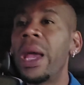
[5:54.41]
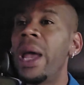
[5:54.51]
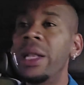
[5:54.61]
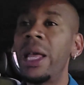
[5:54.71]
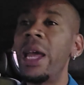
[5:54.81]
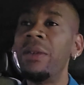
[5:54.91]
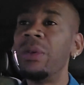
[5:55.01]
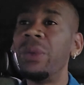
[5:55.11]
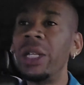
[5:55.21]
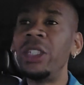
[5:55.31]
And they
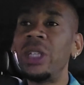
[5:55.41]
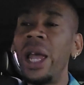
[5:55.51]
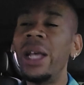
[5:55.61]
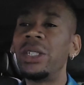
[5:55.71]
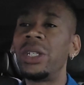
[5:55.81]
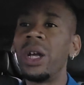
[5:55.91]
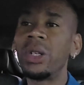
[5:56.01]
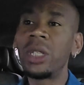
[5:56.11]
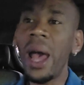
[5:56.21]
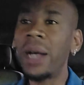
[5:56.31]
haven't really changed
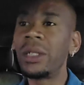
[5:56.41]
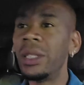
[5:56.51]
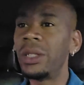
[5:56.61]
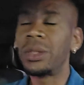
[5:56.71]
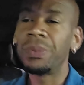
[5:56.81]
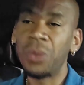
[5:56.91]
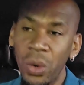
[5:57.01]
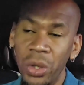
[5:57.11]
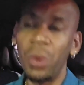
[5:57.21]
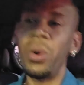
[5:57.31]
their tactics
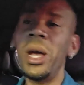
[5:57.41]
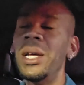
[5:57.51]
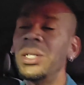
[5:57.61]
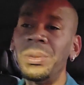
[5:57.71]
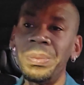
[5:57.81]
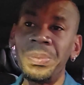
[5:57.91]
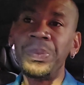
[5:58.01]
or their ways.